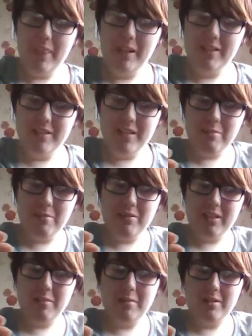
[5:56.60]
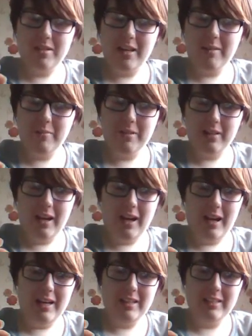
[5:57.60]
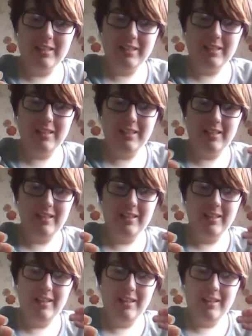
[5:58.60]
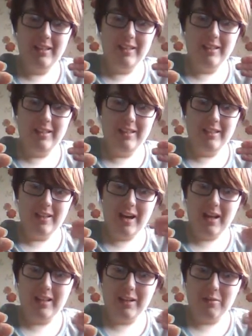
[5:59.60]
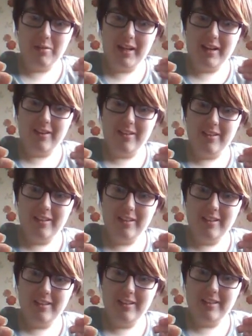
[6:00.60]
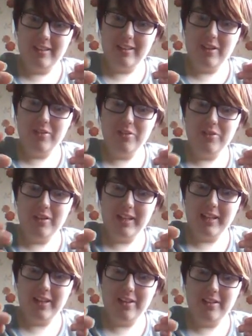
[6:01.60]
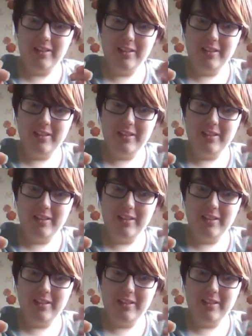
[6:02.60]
The table with Isabelle, Simon, and Alec were here. Canoodling here.